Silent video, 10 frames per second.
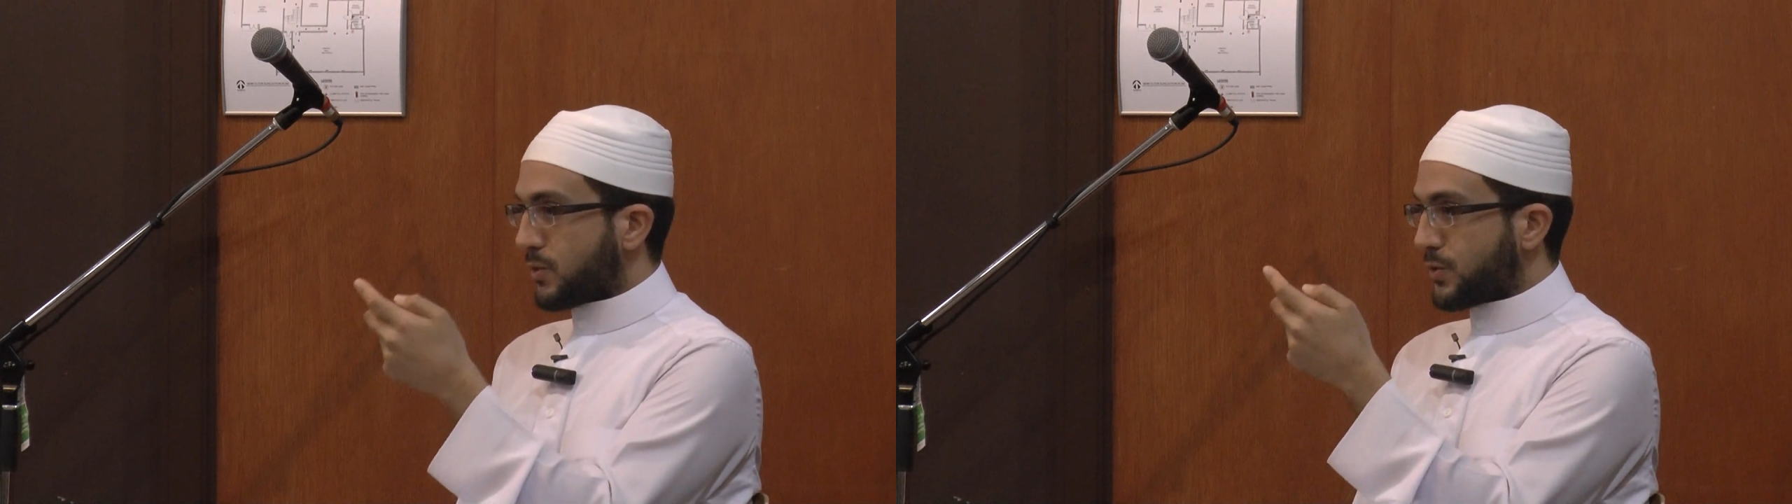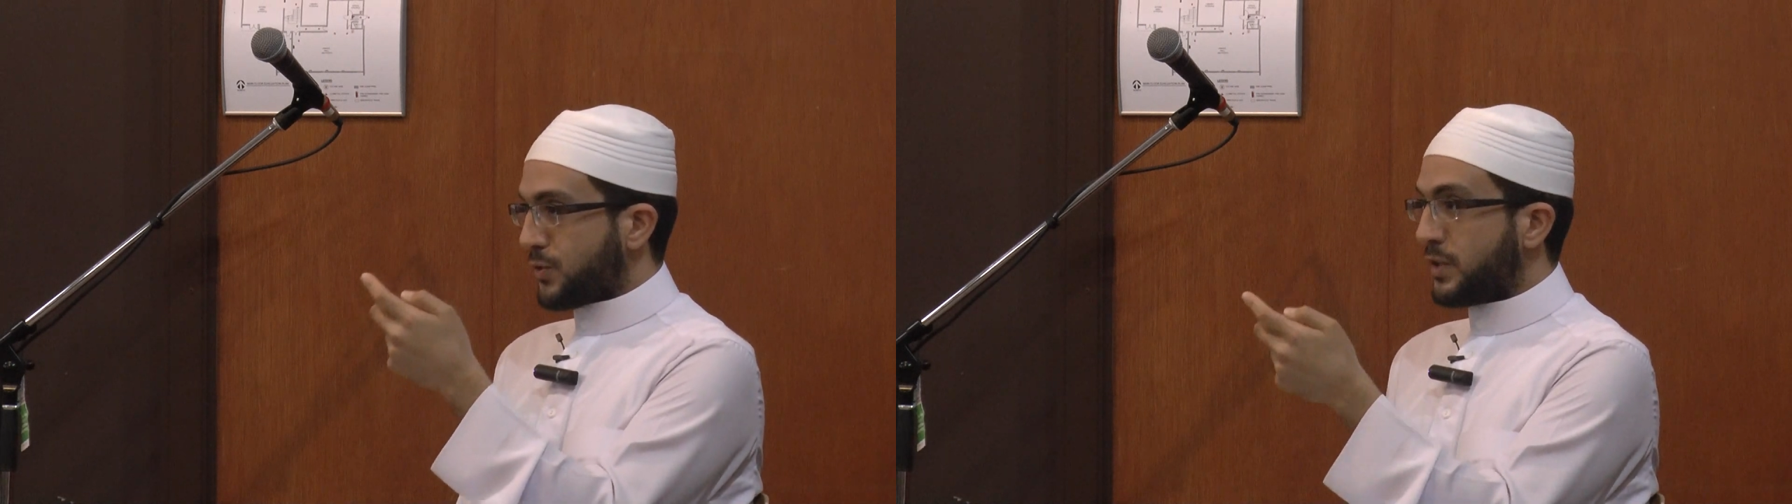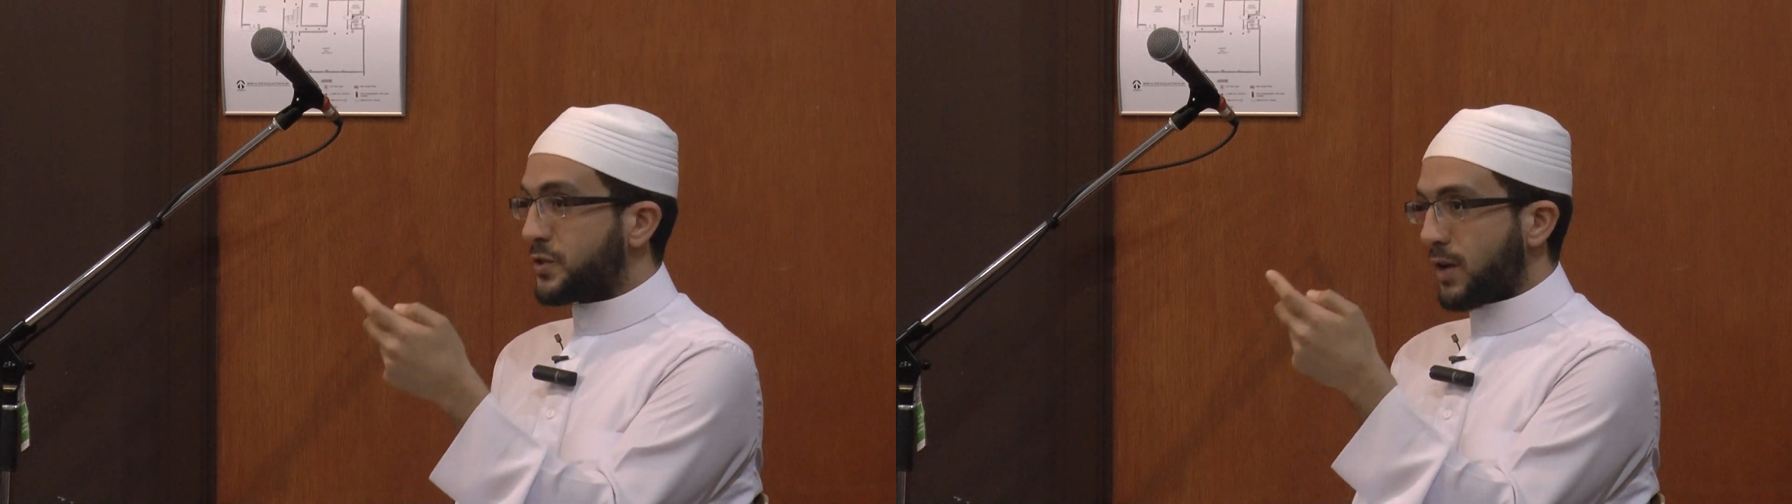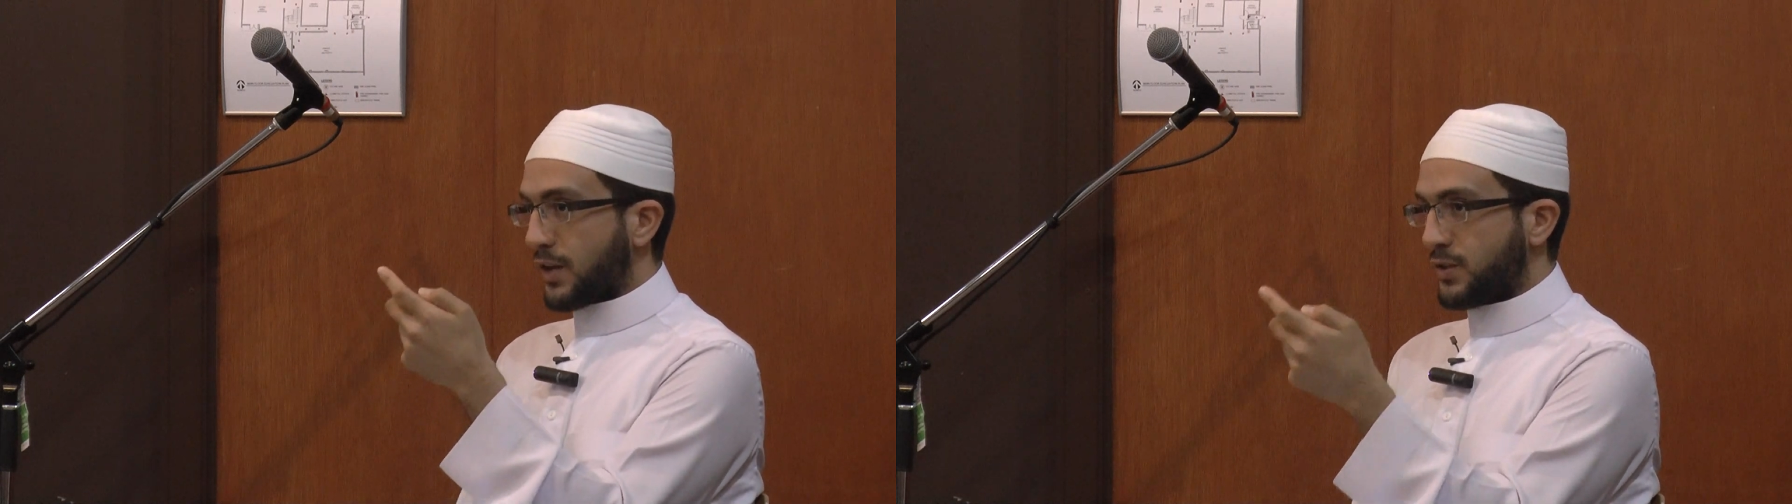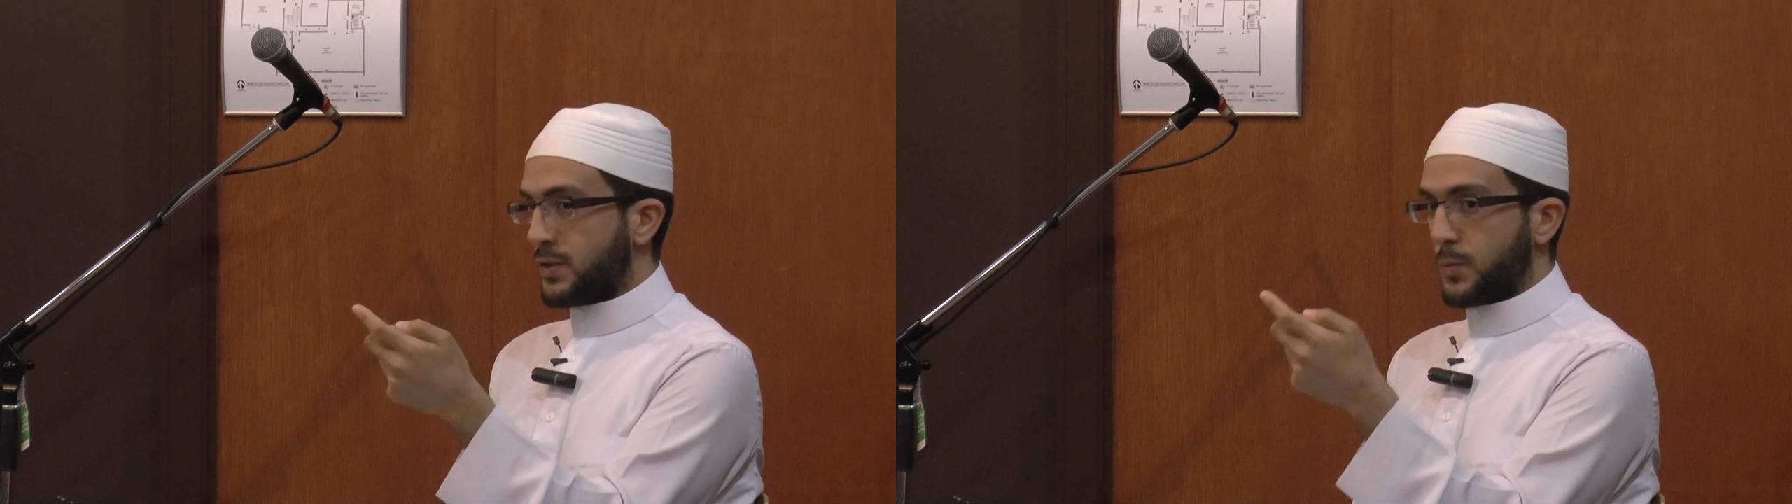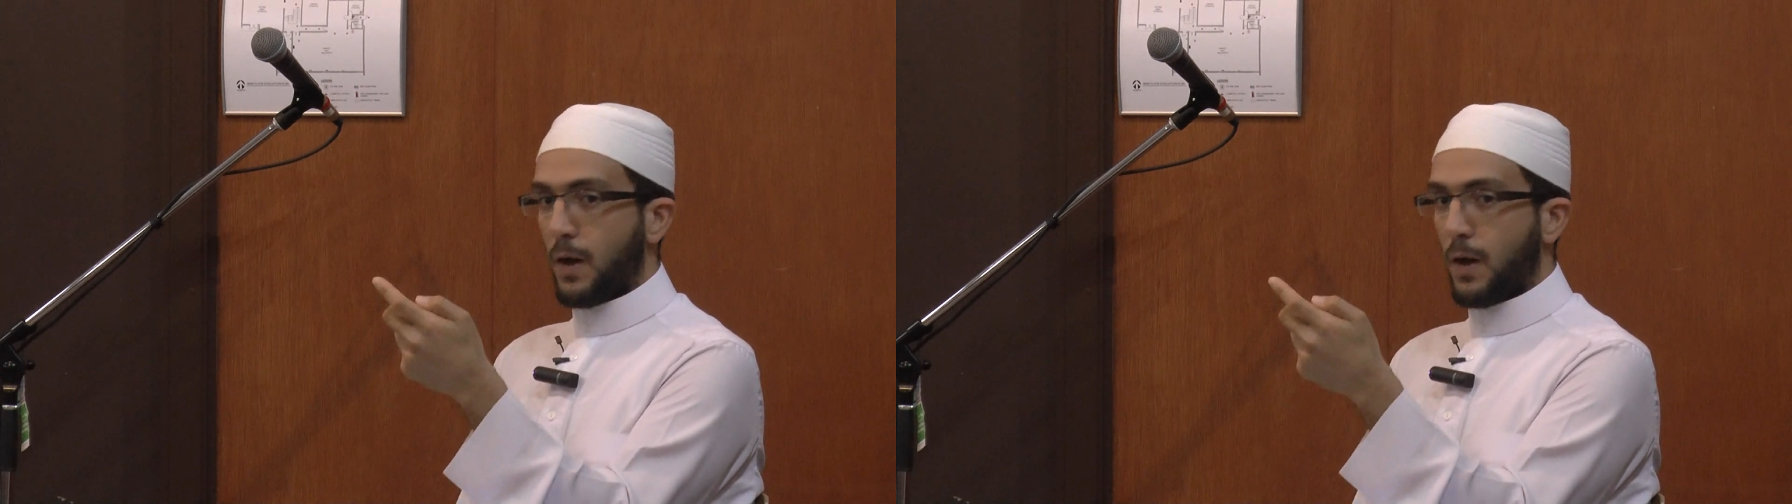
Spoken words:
or certain instructions,